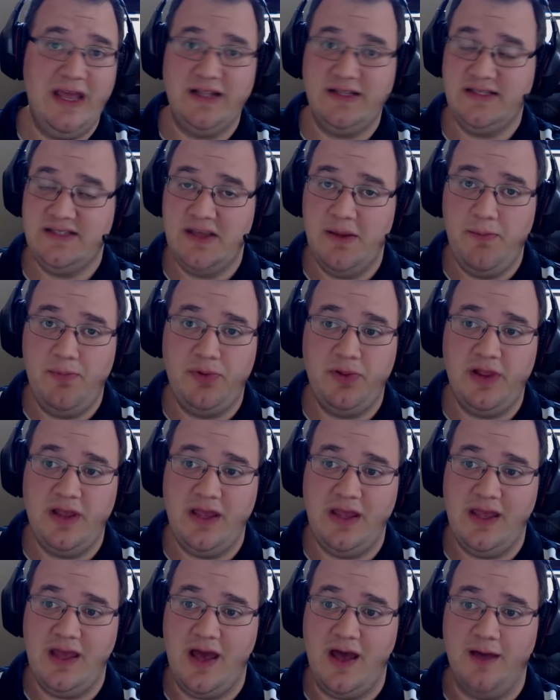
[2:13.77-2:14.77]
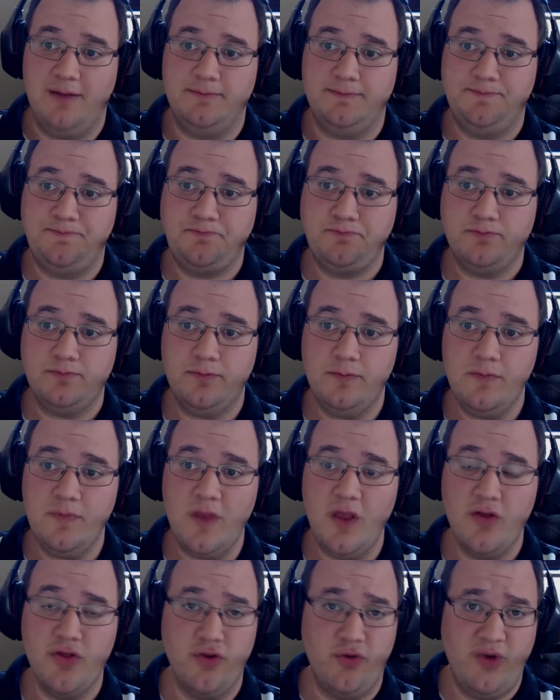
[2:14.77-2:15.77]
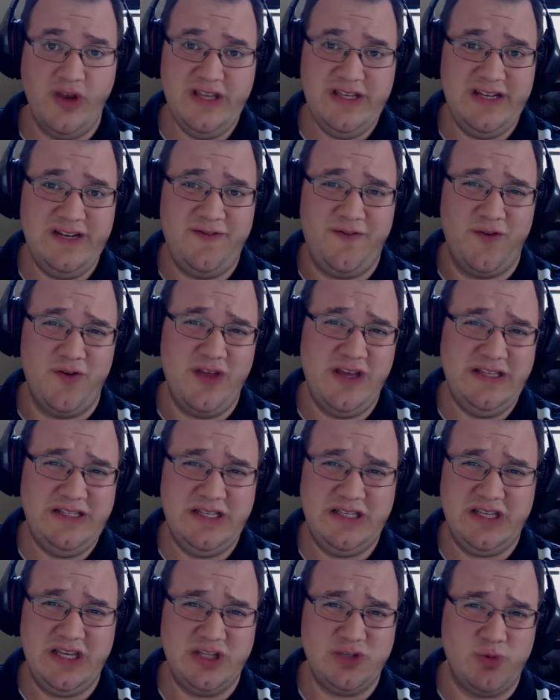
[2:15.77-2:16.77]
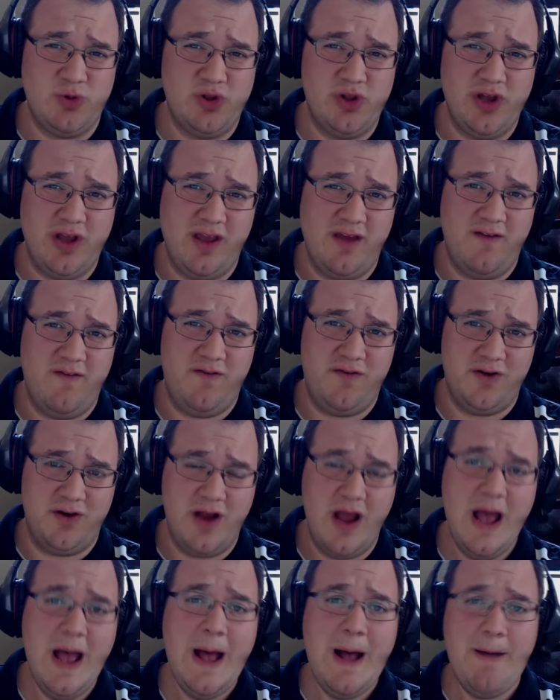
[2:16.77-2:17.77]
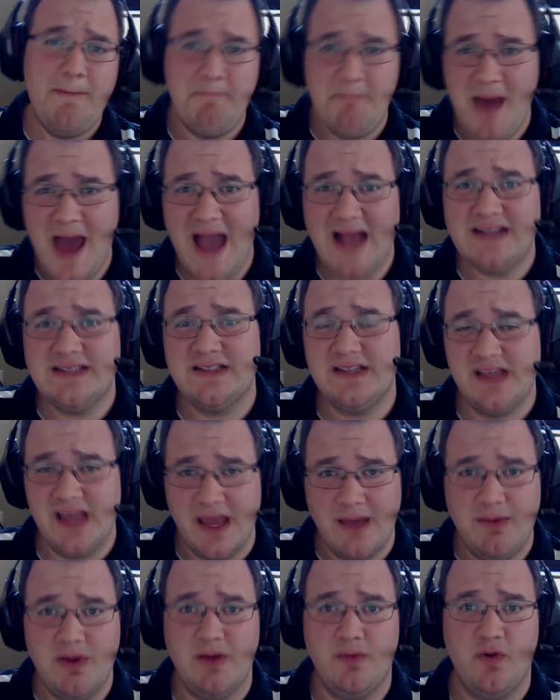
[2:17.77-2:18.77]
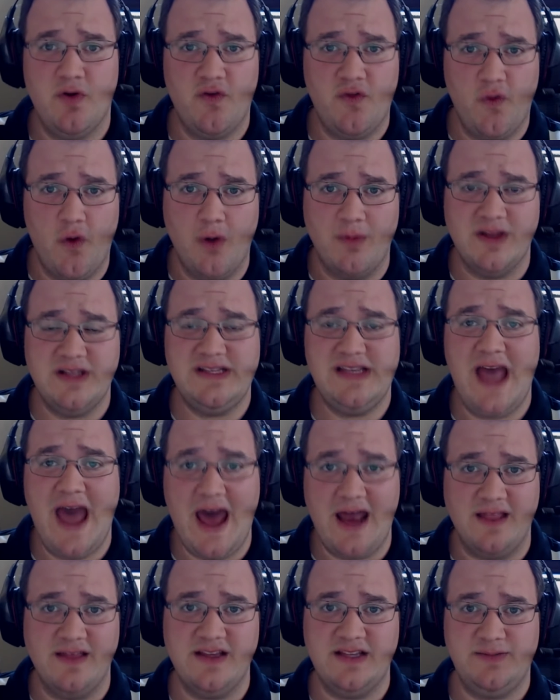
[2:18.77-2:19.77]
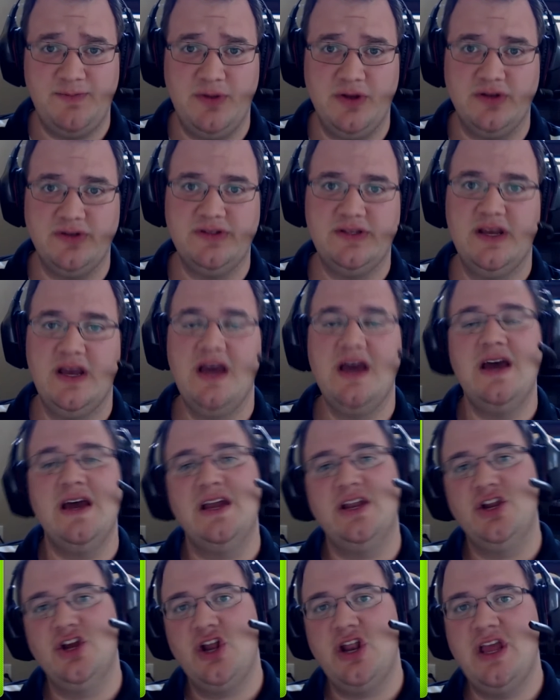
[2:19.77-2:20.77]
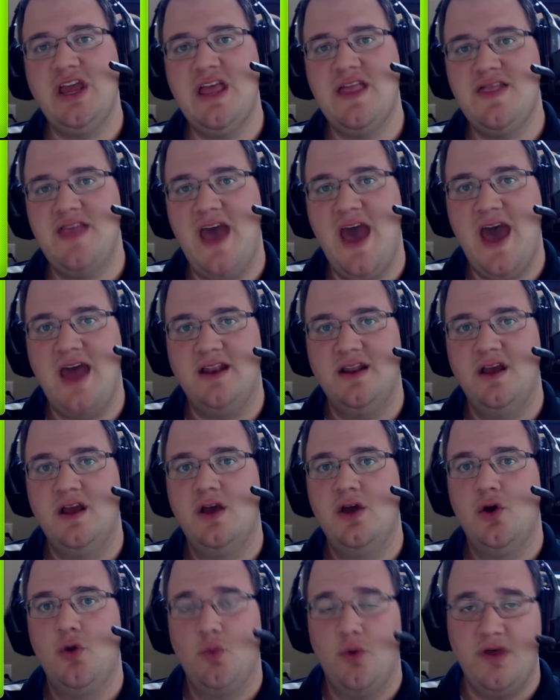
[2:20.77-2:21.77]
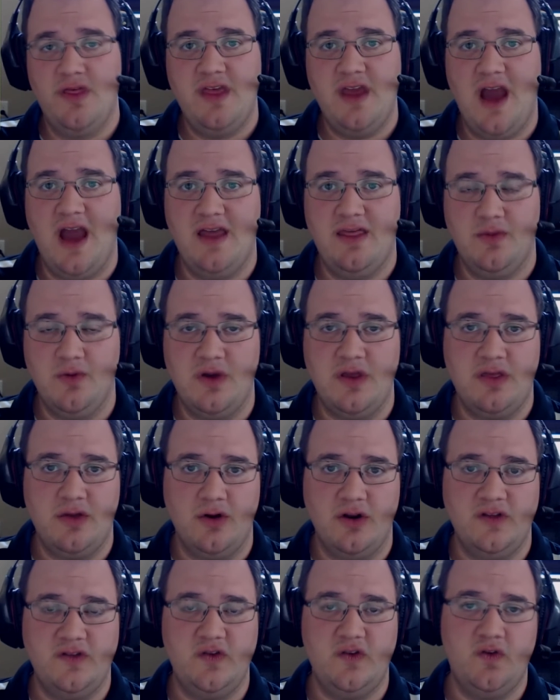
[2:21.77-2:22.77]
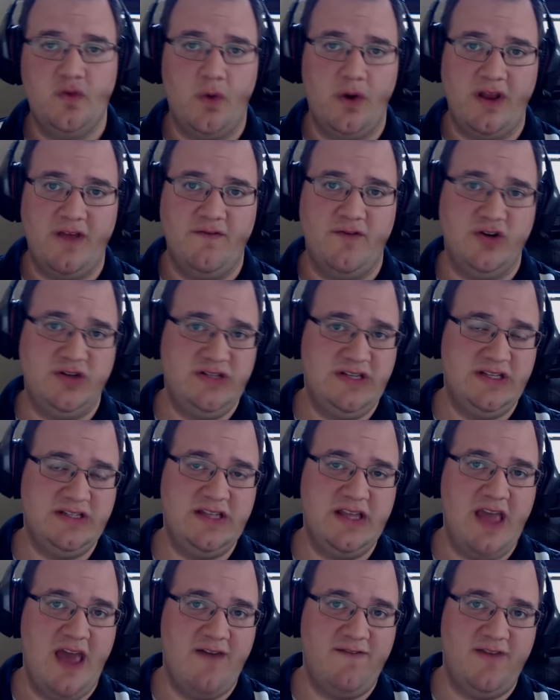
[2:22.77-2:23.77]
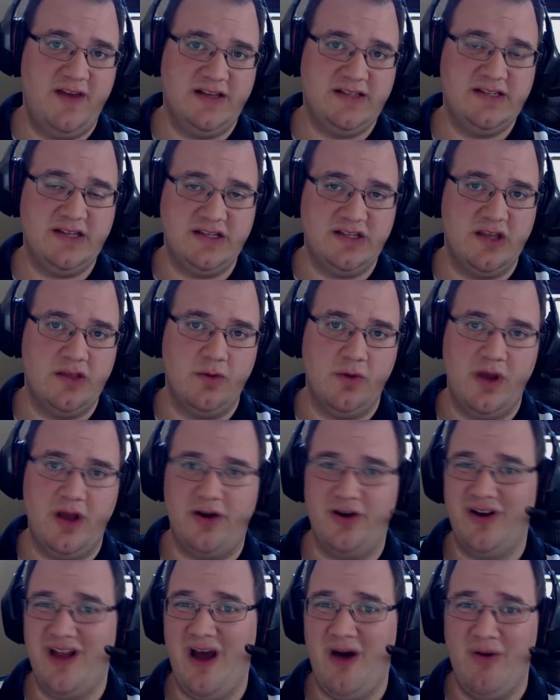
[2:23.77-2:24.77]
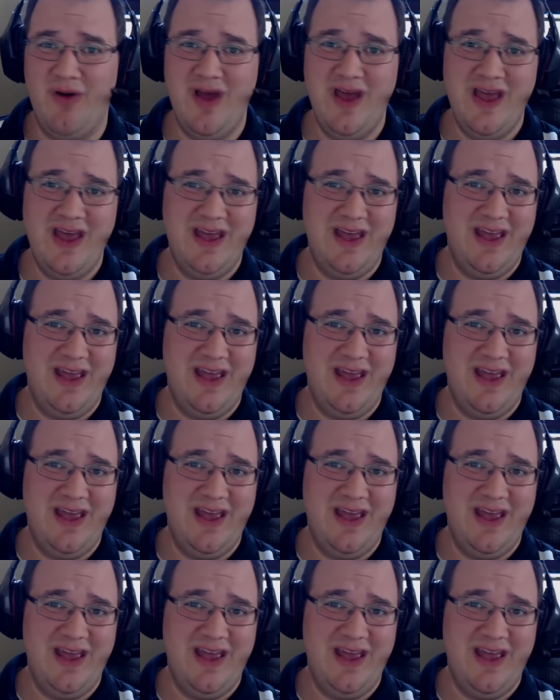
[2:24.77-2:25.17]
And simply, the reason for this is because we're looking for max gaming performance out of these builds. And you're going to get that with the i3-3220 versus the FX6300. Now,